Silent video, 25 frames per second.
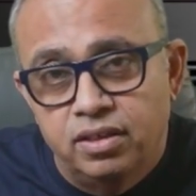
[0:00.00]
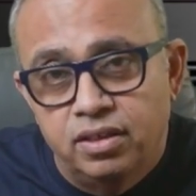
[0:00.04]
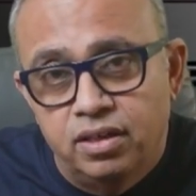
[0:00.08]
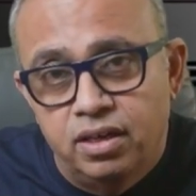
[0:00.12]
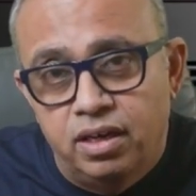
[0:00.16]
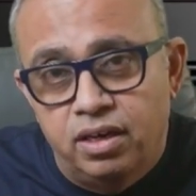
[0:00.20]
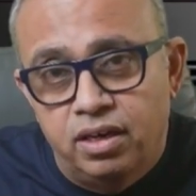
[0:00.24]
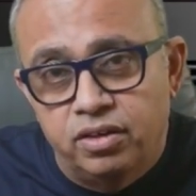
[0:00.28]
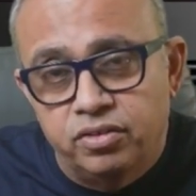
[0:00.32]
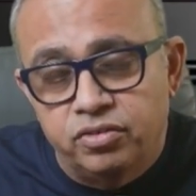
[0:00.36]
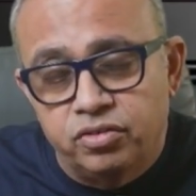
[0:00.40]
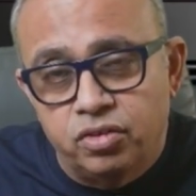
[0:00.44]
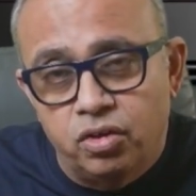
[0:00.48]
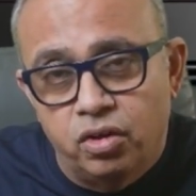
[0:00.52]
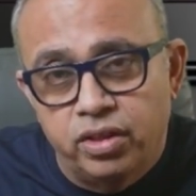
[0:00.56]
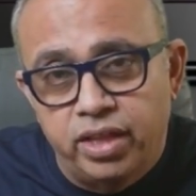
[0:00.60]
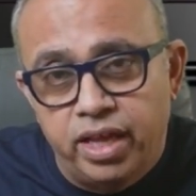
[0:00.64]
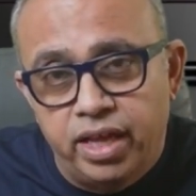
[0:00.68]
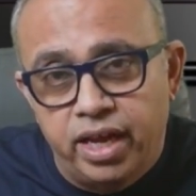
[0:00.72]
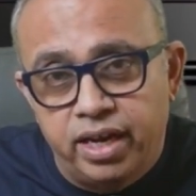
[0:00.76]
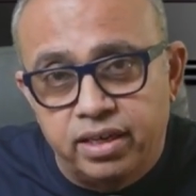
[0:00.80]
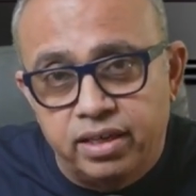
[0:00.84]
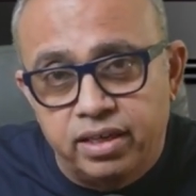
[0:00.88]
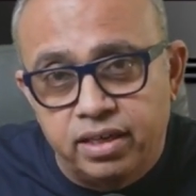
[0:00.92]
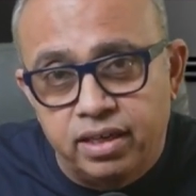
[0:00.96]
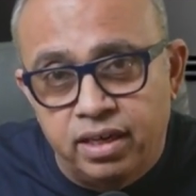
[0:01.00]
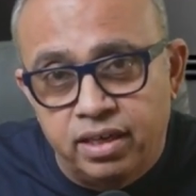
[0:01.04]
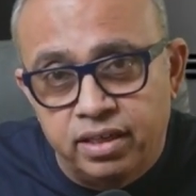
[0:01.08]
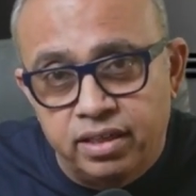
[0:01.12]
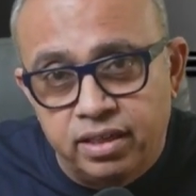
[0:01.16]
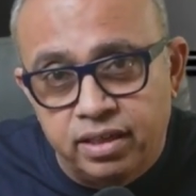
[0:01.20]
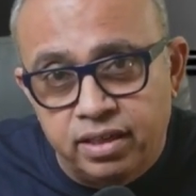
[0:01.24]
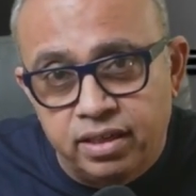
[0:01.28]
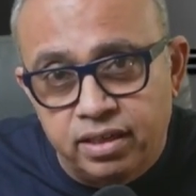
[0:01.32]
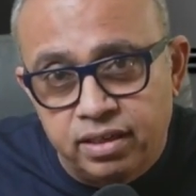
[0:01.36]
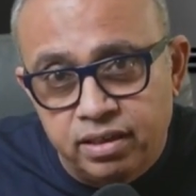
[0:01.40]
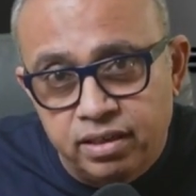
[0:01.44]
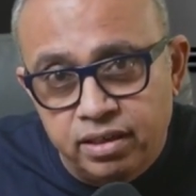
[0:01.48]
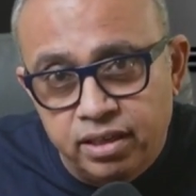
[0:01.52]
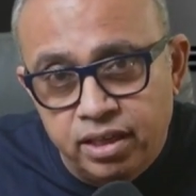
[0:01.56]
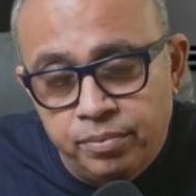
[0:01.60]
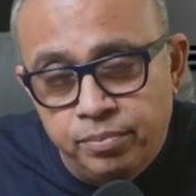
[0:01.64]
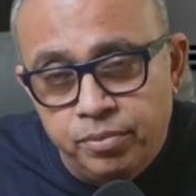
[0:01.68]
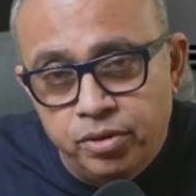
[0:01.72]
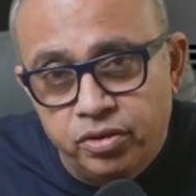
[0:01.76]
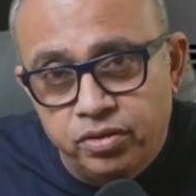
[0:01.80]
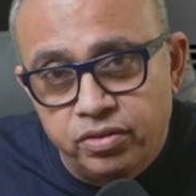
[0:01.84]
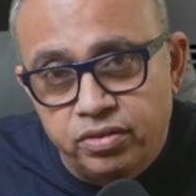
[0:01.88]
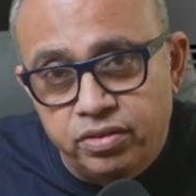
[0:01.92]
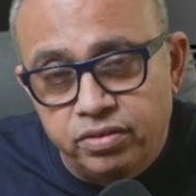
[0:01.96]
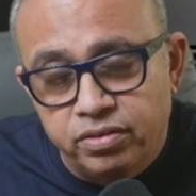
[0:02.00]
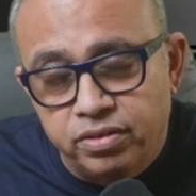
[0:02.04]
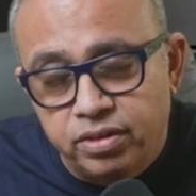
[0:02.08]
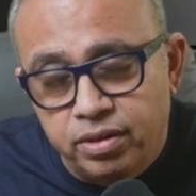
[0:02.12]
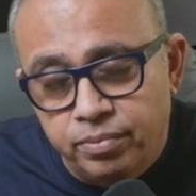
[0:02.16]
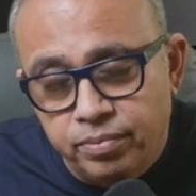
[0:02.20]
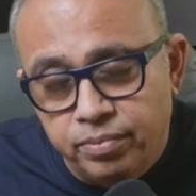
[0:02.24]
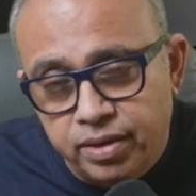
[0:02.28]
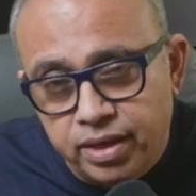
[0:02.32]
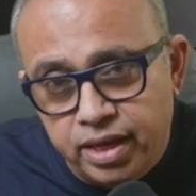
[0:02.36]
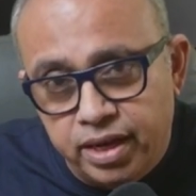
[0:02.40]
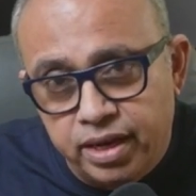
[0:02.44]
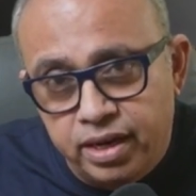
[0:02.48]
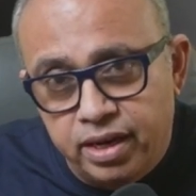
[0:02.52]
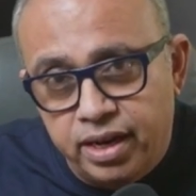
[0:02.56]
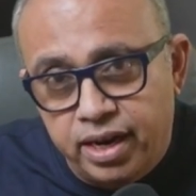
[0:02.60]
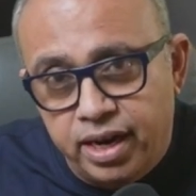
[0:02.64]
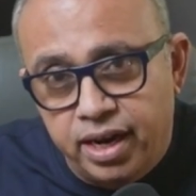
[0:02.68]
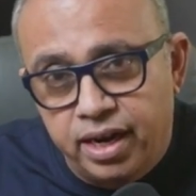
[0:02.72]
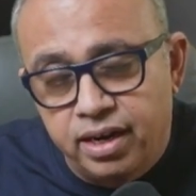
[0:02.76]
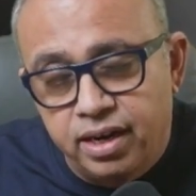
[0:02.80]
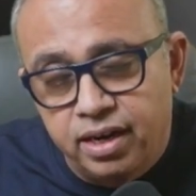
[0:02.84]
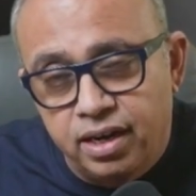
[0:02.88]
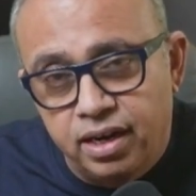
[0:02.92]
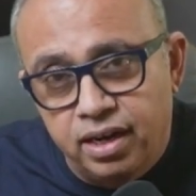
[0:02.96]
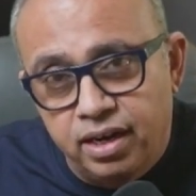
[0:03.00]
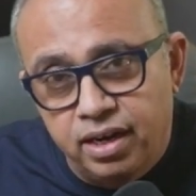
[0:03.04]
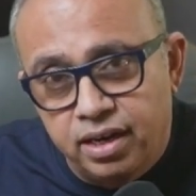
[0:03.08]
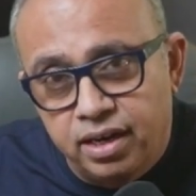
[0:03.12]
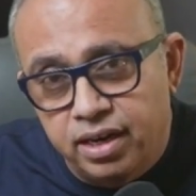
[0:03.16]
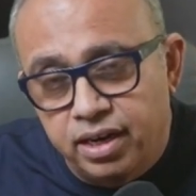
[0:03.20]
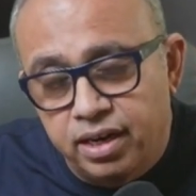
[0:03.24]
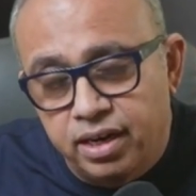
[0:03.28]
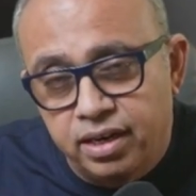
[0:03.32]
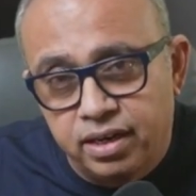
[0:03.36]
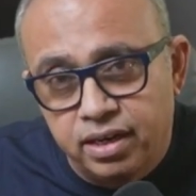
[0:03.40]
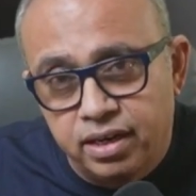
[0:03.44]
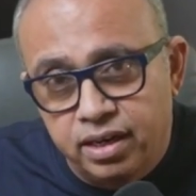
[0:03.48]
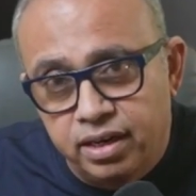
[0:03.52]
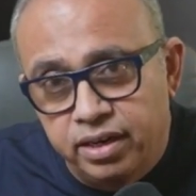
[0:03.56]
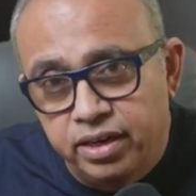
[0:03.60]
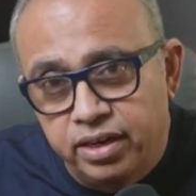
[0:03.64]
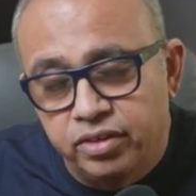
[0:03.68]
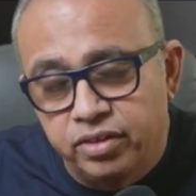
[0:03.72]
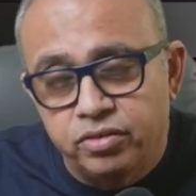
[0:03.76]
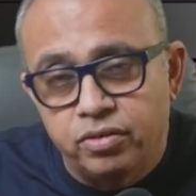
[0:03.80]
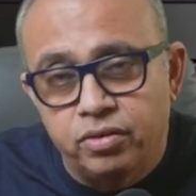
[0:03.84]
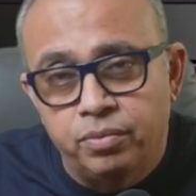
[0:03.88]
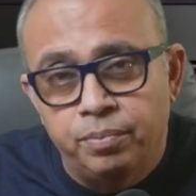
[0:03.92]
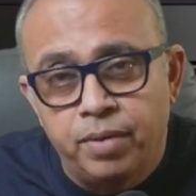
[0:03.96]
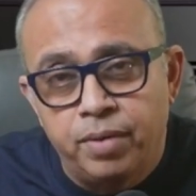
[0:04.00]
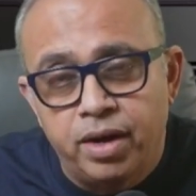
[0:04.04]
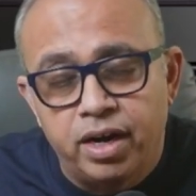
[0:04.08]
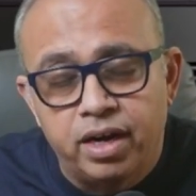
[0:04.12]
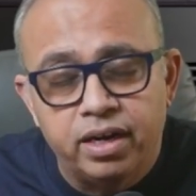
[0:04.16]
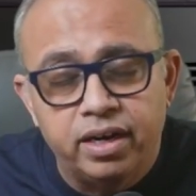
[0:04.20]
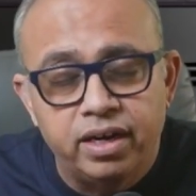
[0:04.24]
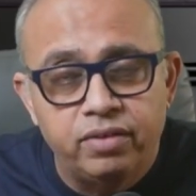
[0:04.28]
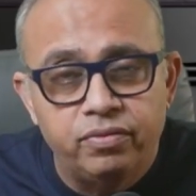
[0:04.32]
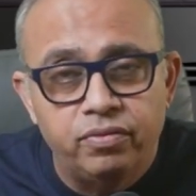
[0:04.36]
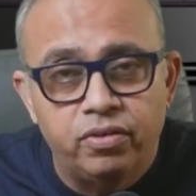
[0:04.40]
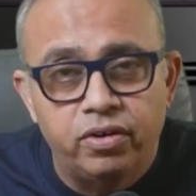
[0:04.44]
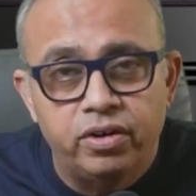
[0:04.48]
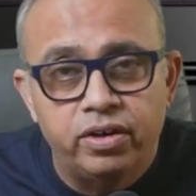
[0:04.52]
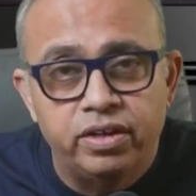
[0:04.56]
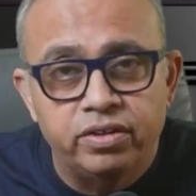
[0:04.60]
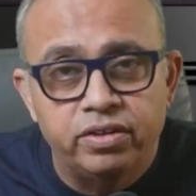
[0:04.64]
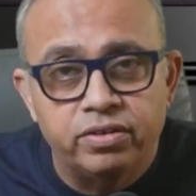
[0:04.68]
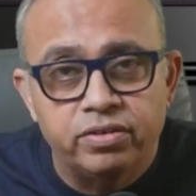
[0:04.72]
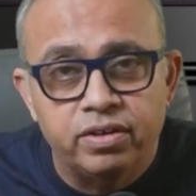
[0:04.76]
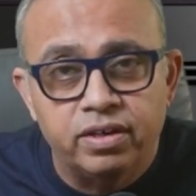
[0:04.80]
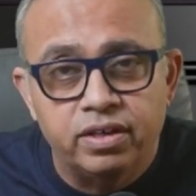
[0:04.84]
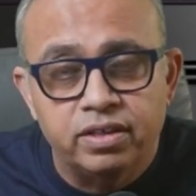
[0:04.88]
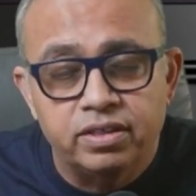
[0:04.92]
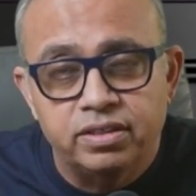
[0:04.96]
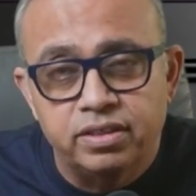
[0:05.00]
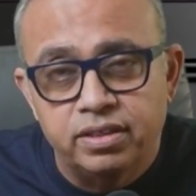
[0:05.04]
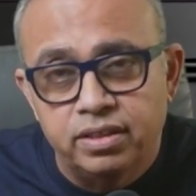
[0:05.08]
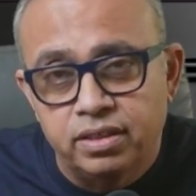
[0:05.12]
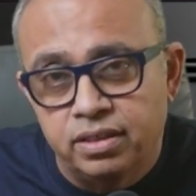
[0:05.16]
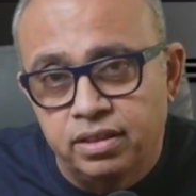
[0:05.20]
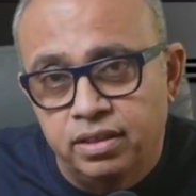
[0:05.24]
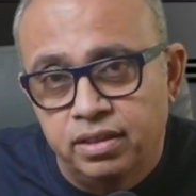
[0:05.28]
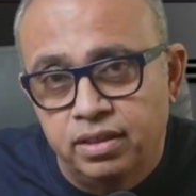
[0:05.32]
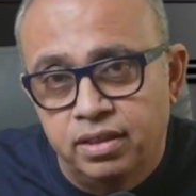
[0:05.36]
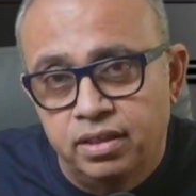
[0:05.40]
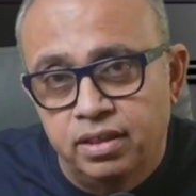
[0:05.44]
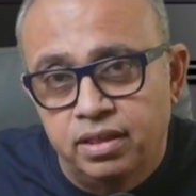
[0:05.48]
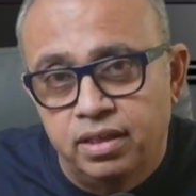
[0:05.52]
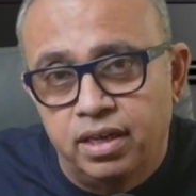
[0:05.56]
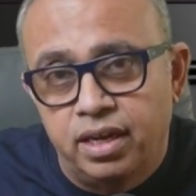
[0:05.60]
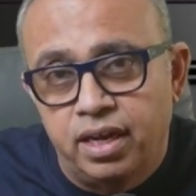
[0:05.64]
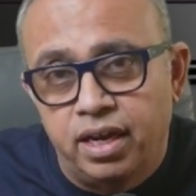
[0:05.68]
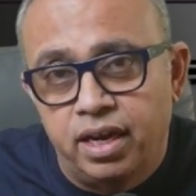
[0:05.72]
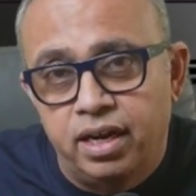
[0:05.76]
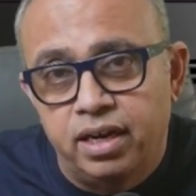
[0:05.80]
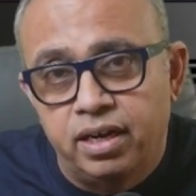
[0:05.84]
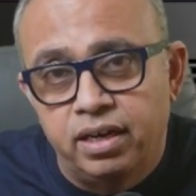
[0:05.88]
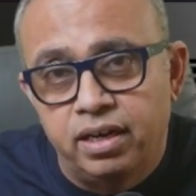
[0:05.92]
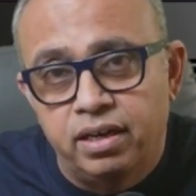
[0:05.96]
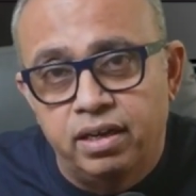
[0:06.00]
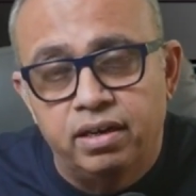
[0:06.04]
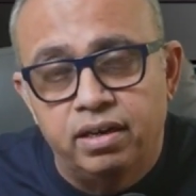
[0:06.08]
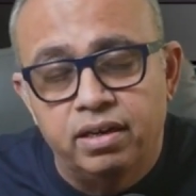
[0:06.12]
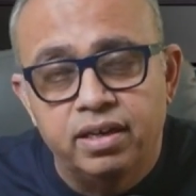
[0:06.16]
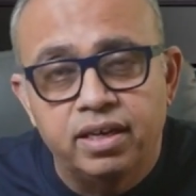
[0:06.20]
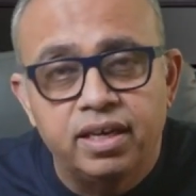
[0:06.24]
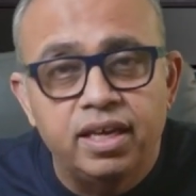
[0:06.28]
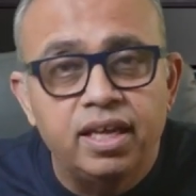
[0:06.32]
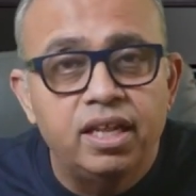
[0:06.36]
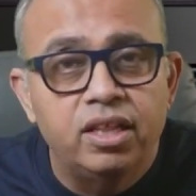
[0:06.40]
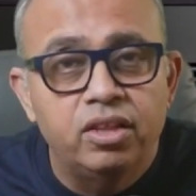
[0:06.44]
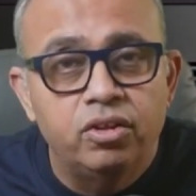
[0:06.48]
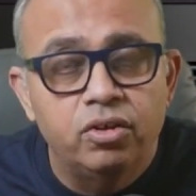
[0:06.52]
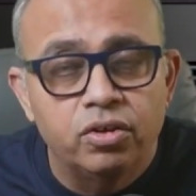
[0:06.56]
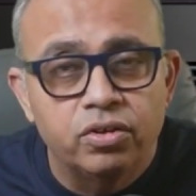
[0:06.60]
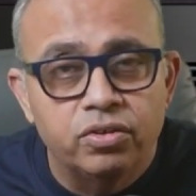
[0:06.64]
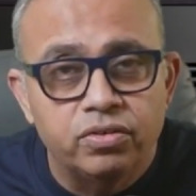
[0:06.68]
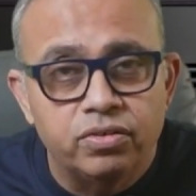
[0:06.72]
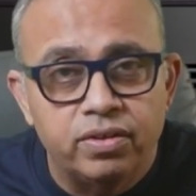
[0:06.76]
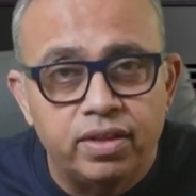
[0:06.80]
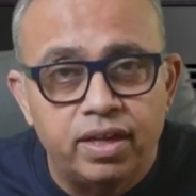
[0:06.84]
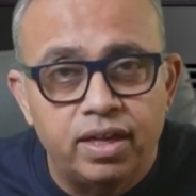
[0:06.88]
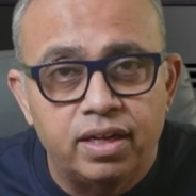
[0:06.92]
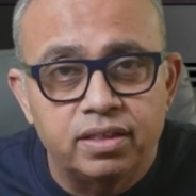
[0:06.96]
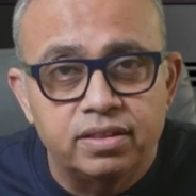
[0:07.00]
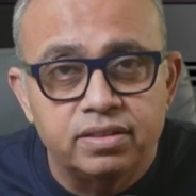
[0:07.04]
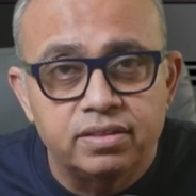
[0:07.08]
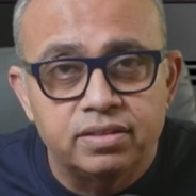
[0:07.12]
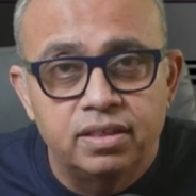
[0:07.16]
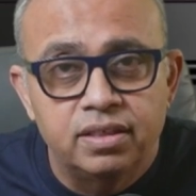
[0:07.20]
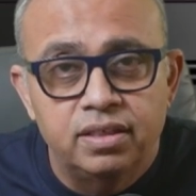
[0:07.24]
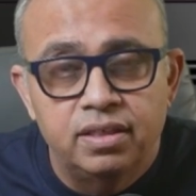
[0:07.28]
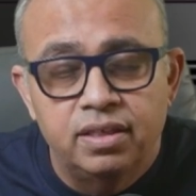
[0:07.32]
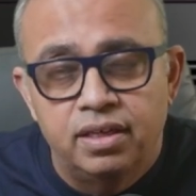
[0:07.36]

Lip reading: so that the immune system can handle it and mark it for destruction and kill those cells,